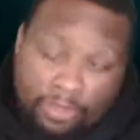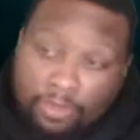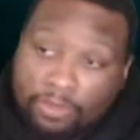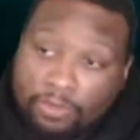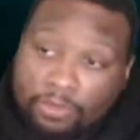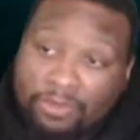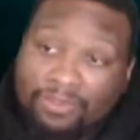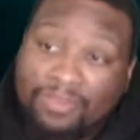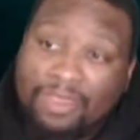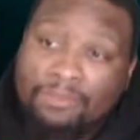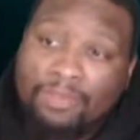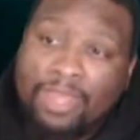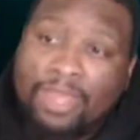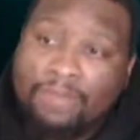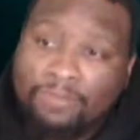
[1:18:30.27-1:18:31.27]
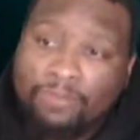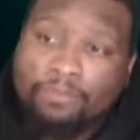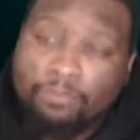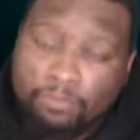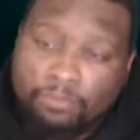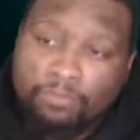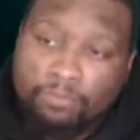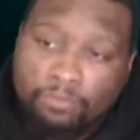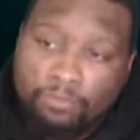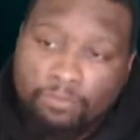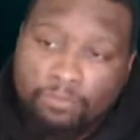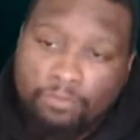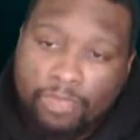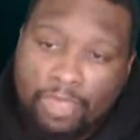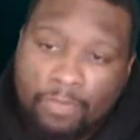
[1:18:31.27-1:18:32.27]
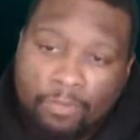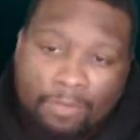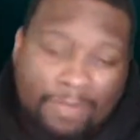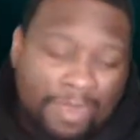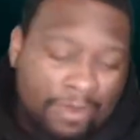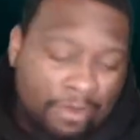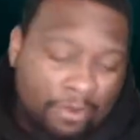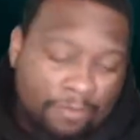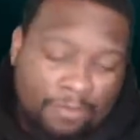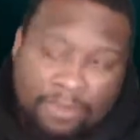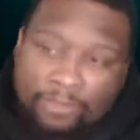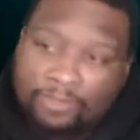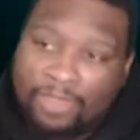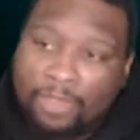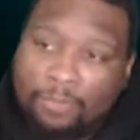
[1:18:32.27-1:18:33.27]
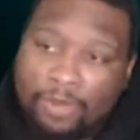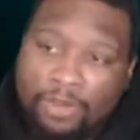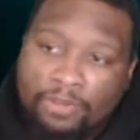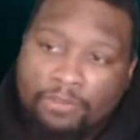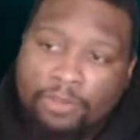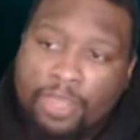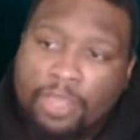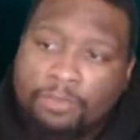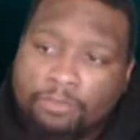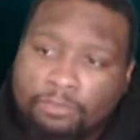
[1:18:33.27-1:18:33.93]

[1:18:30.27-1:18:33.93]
you can save lives and with my nerd music i want to do that